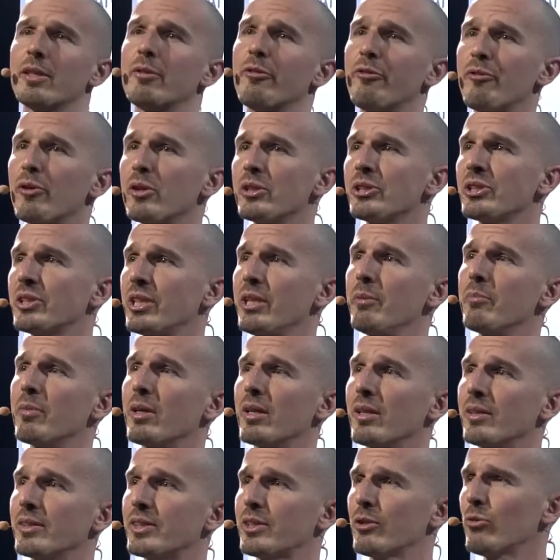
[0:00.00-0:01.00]
the first
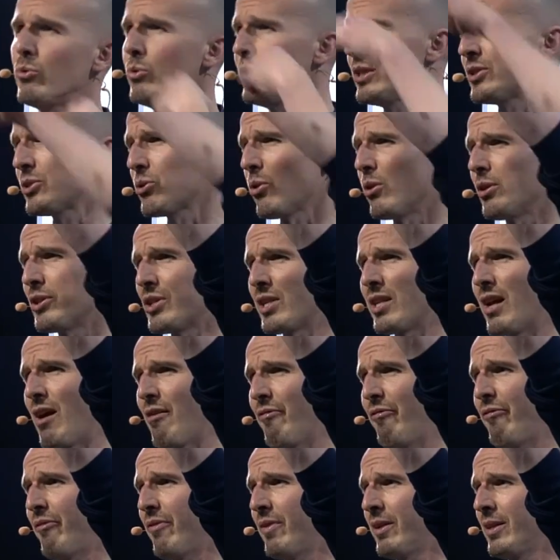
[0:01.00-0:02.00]
emails? Who is old
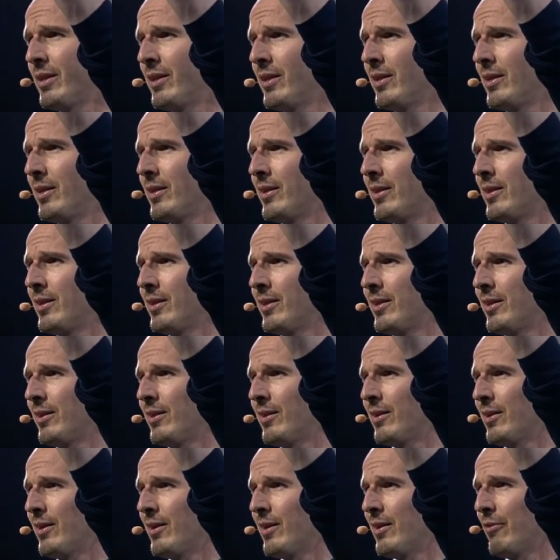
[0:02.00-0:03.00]
enough?
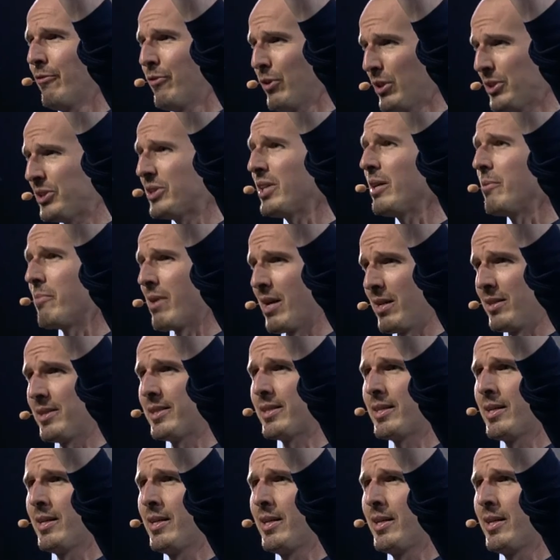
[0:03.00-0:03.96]
First emails